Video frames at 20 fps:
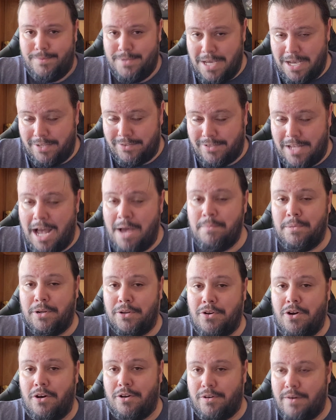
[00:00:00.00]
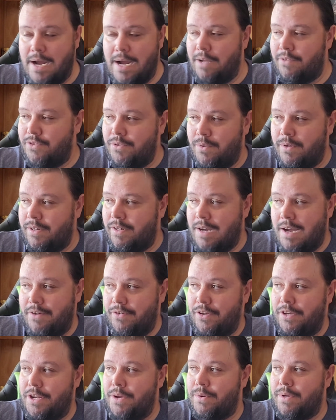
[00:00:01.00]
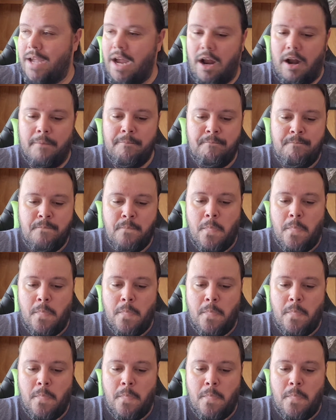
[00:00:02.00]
Yes, I'm going to call her out too on here. I really don't care.